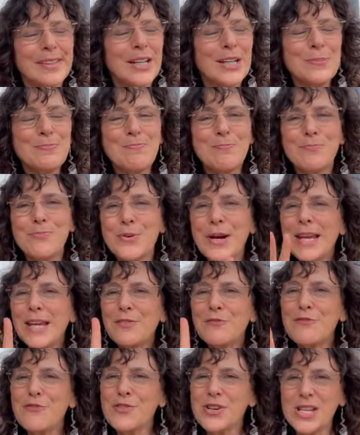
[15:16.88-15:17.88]
on
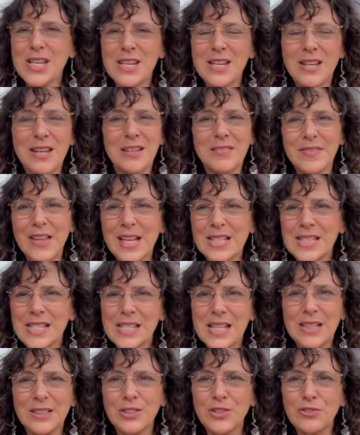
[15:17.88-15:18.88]
breaking free of that
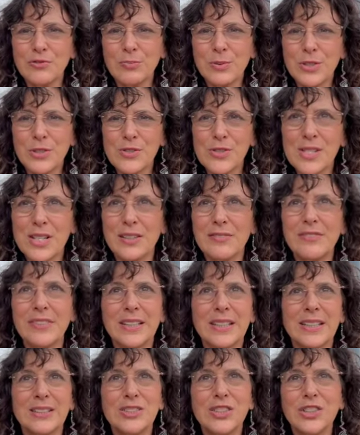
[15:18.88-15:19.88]
cell you've put yourself
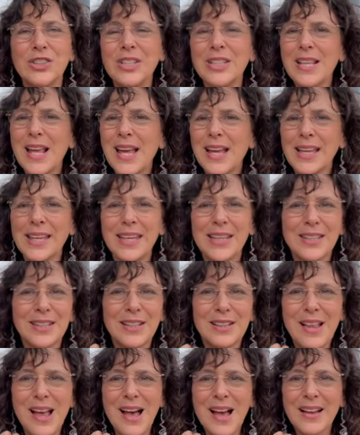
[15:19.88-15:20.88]
in, turning that key in
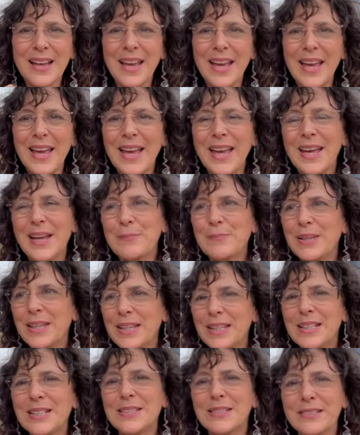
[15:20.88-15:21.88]
the lock, and
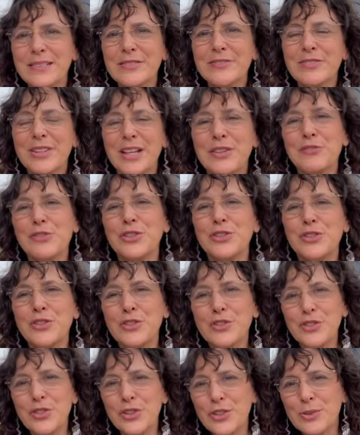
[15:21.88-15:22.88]
beginning to live life on
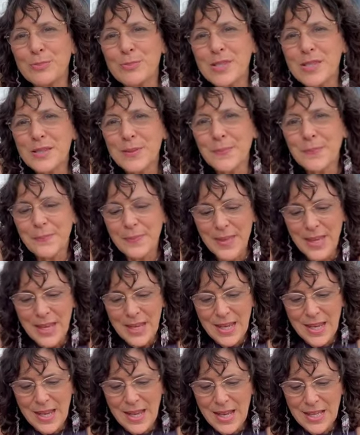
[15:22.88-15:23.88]
your terms.
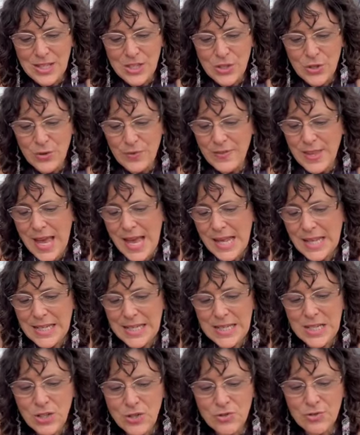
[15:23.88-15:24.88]
And so, if that
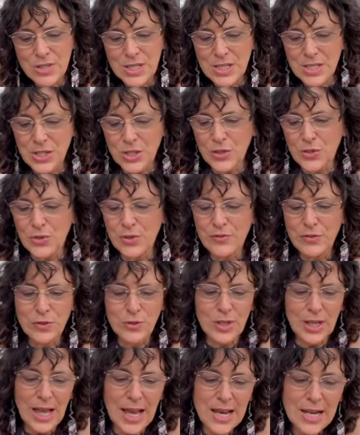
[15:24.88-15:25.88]
interests you, if
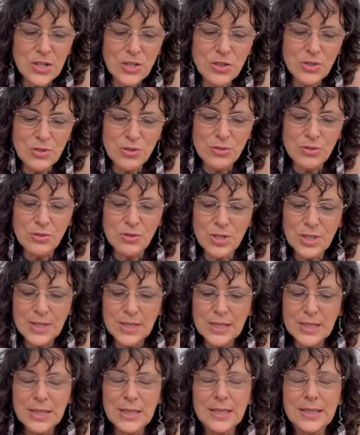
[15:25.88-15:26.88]
you'd like to
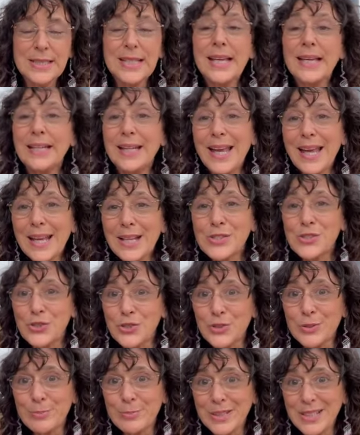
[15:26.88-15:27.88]
10x
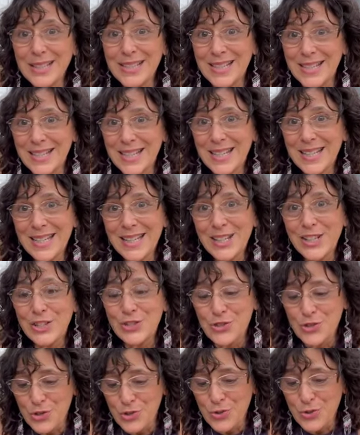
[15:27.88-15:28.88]
your ability
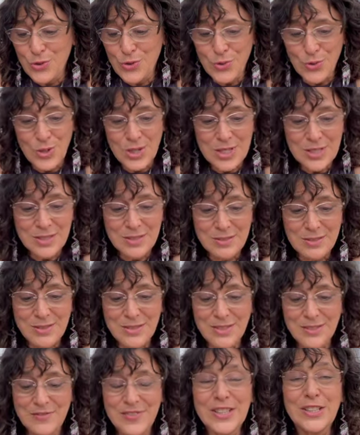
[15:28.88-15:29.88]
to
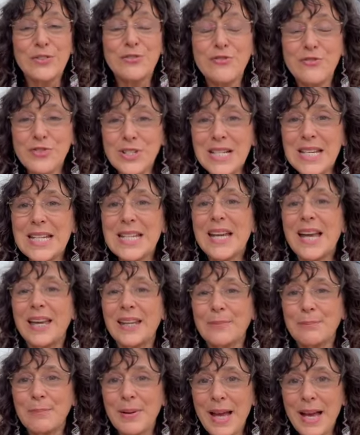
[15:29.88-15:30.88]
feel free
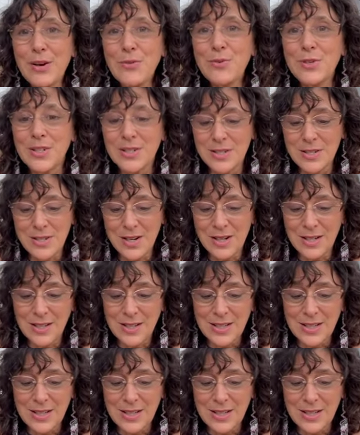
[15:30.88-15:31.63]
and empowered.